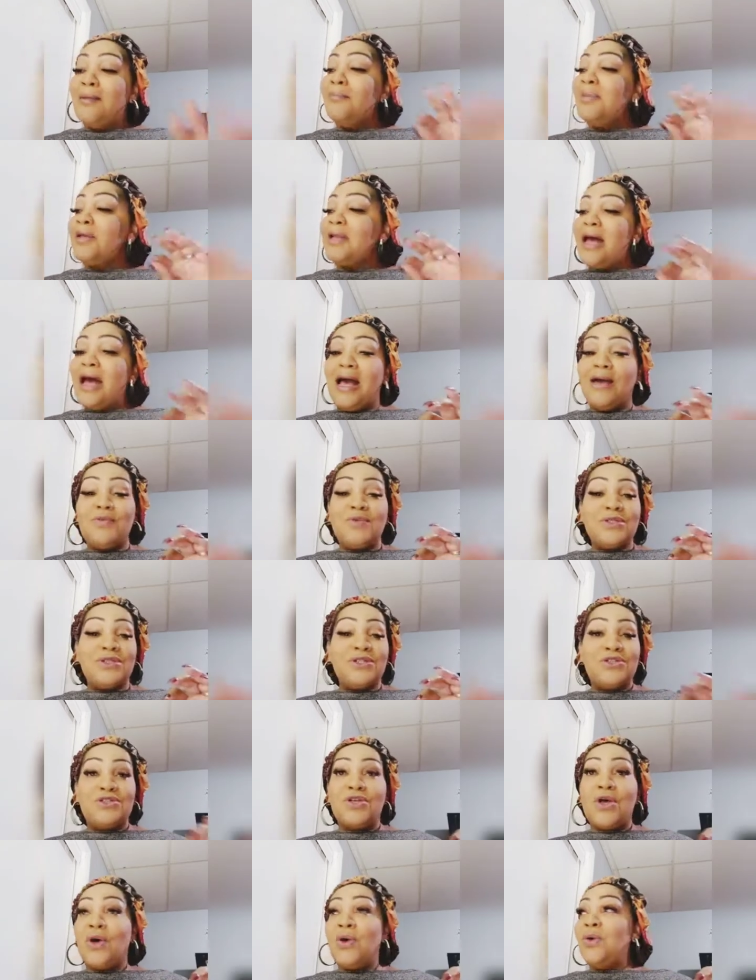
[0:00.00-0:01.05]
But I was
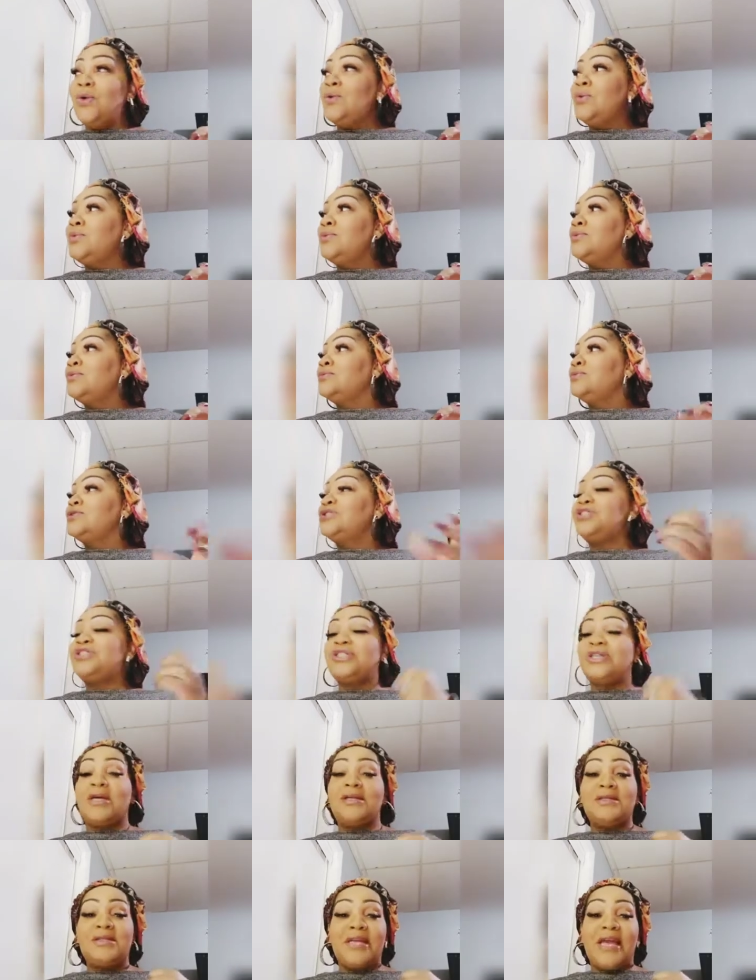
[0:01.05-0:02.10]
so
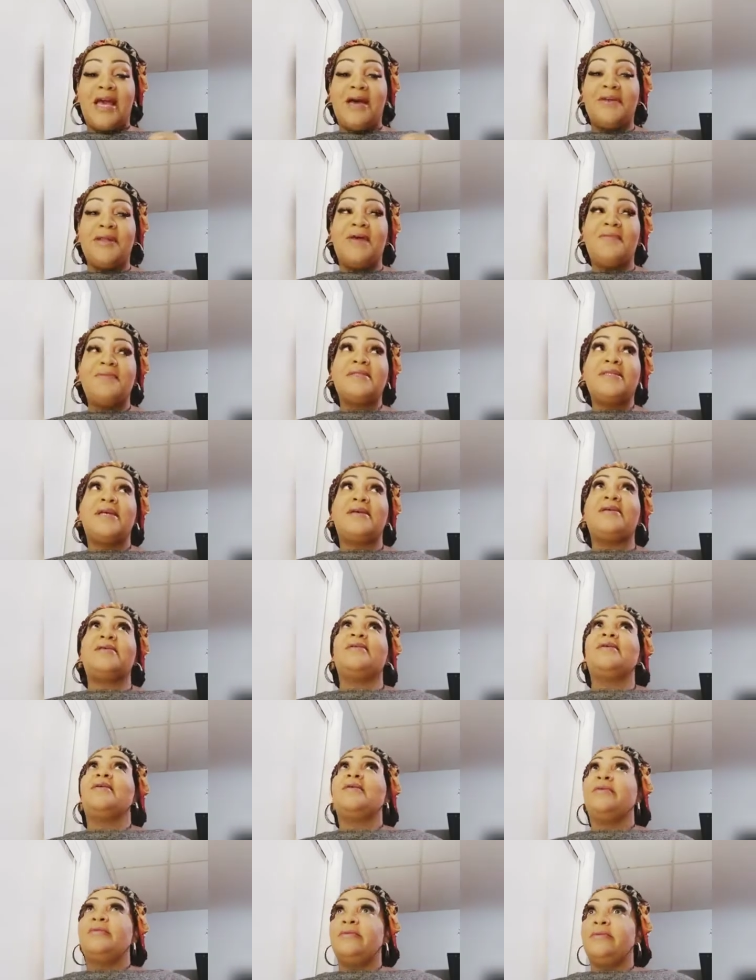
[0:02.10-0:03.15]
shut down. I was like,
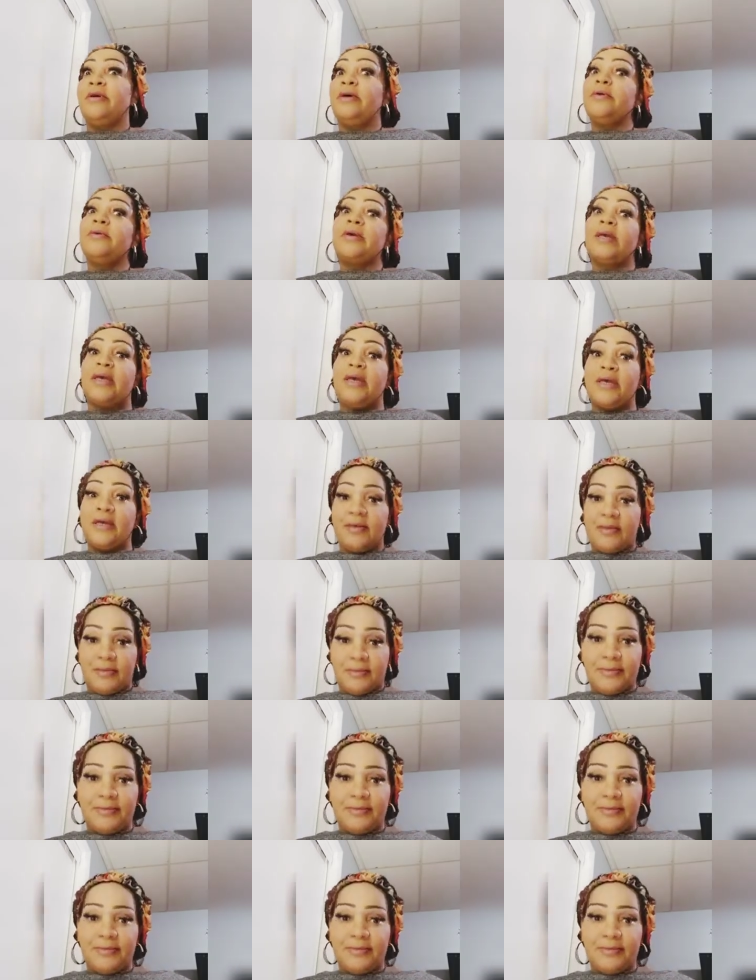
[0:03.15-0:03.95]
Yeah, okay.